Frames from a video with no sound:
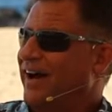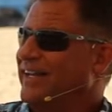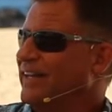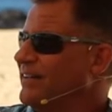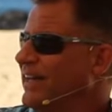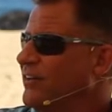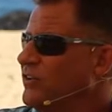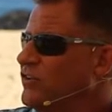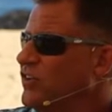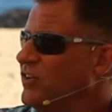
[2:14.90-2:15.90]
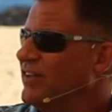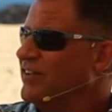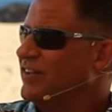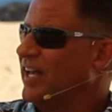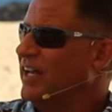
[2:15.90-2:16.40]
I get letters
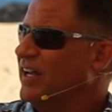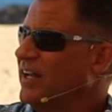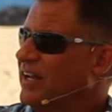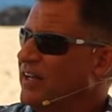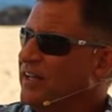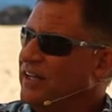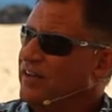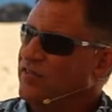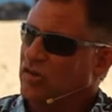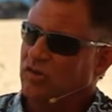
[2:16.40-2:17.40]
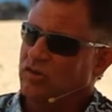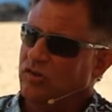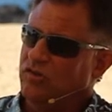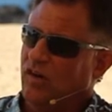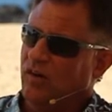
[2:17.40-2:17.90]
that say, if you
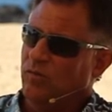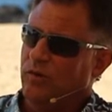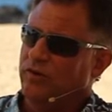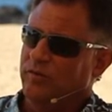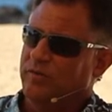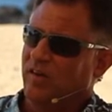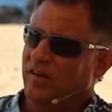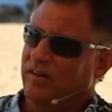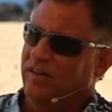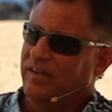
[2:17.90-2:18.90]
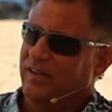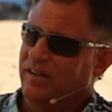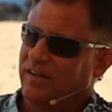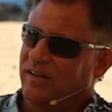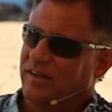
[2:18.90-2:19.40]
use our worship song
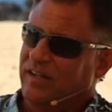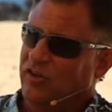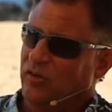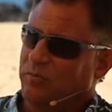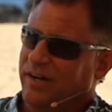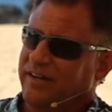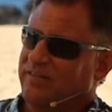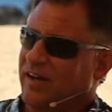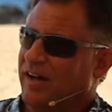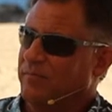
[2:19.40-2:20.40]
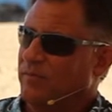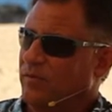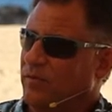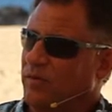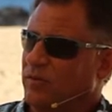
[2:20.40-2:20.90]
in your praise time,
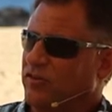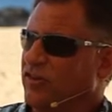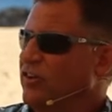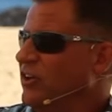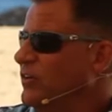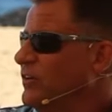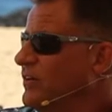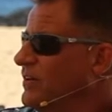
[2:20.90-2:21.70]
we will sue you.